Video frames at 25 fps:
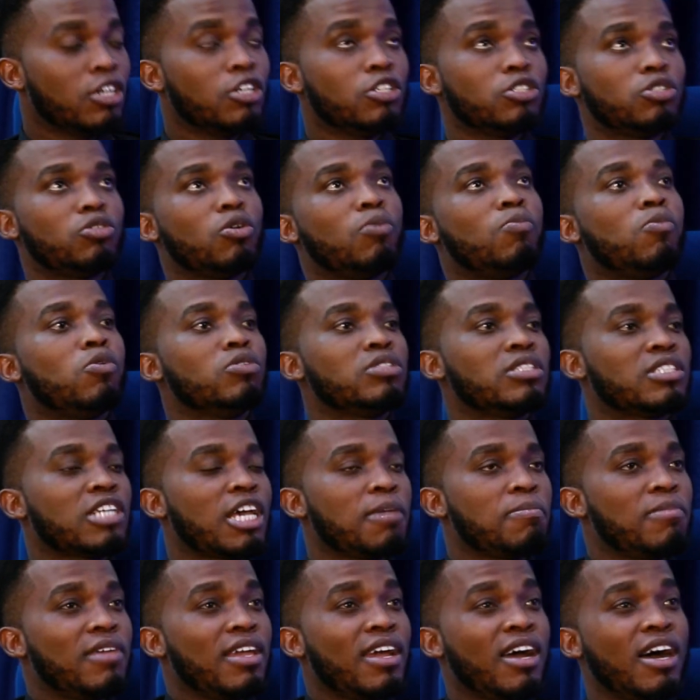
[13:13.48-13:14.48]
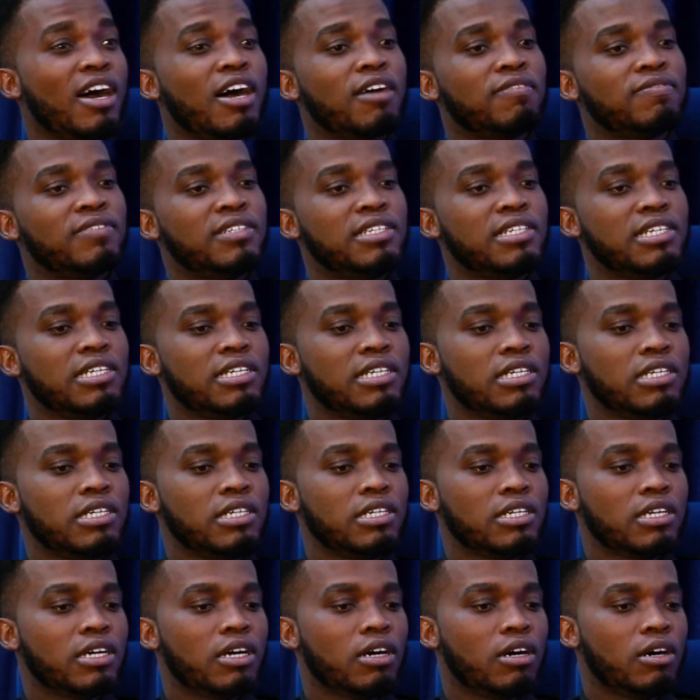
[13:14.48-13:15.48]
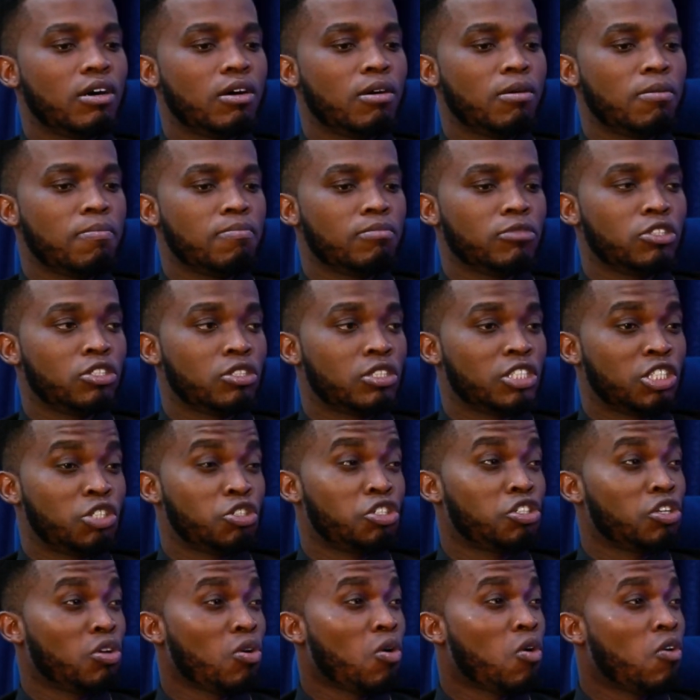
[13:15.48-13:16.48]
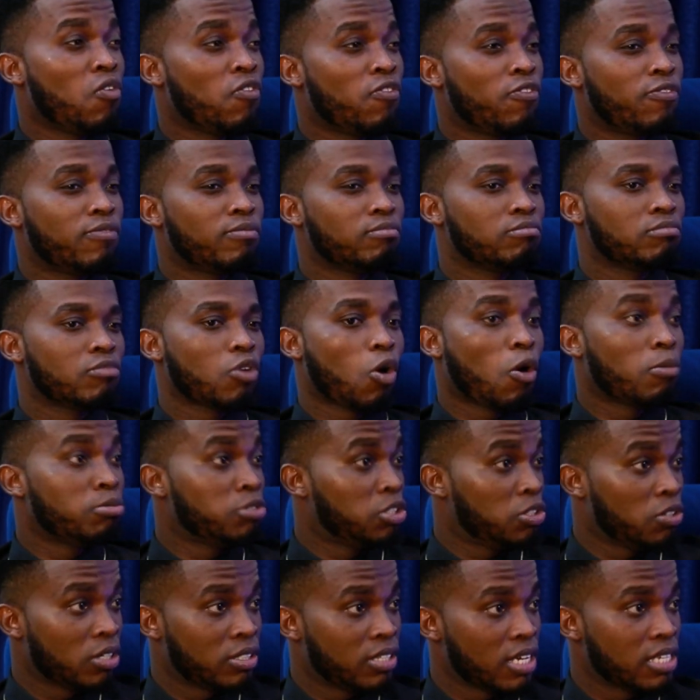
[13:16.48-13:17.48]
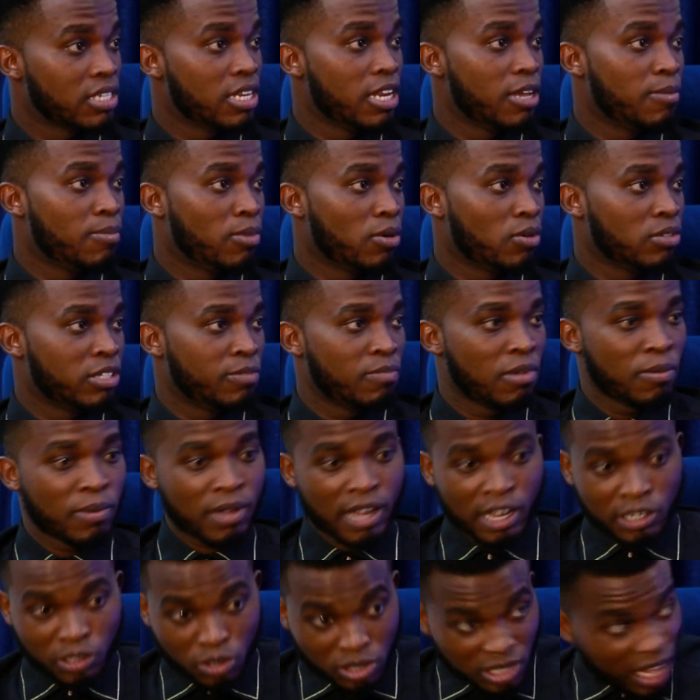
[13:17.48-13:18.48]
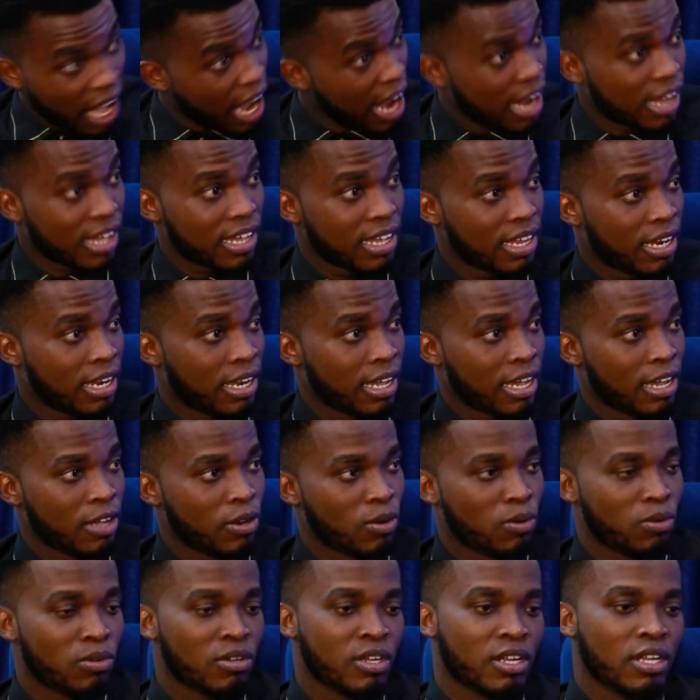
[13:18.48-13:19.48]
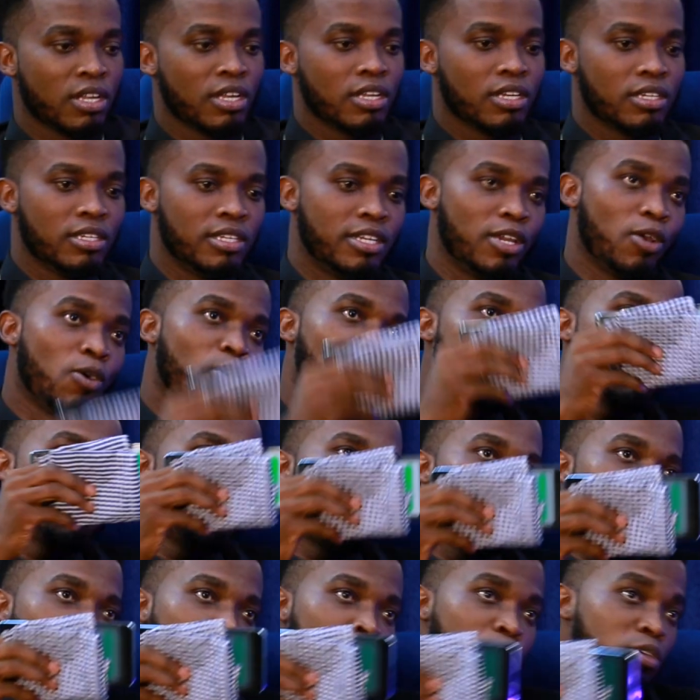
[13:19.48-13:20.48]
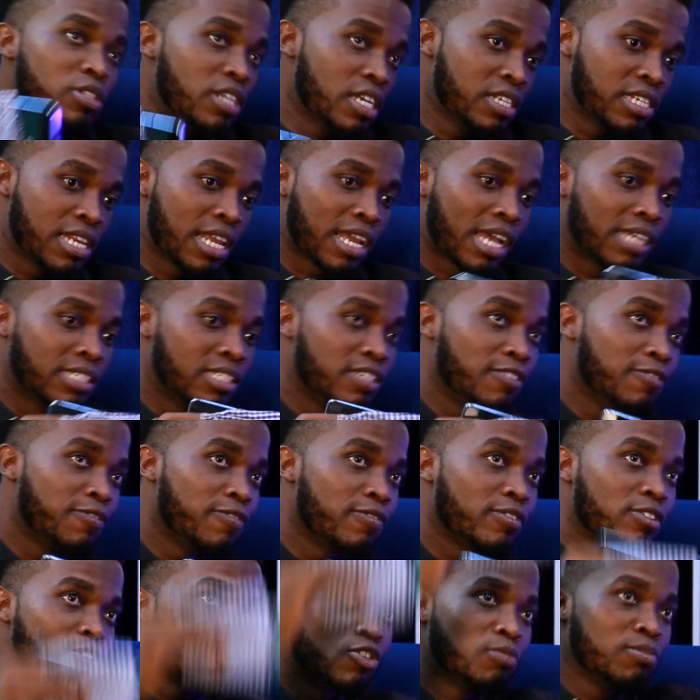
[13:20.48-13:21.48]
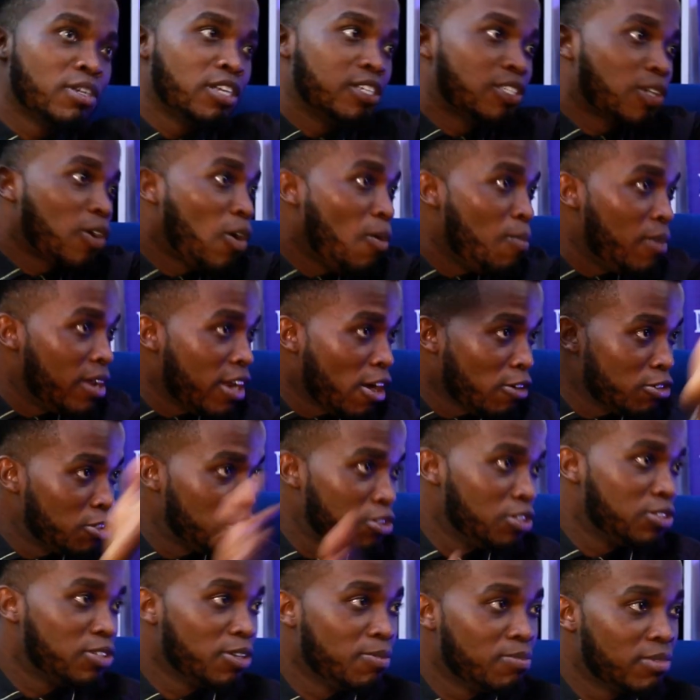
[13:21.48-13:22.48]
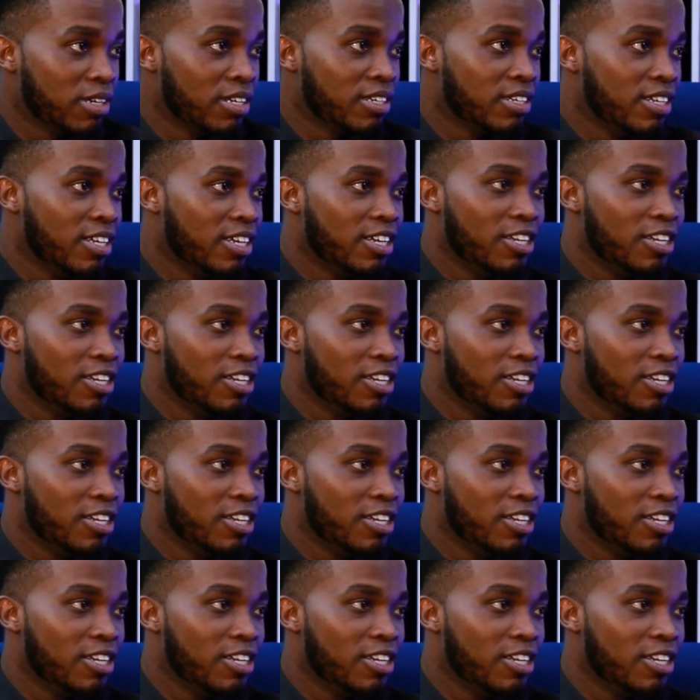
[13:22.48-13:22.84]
So most time they have the situation of obstructed labor. The baby can just hang in there. The whole process is like as if something is coming out through something.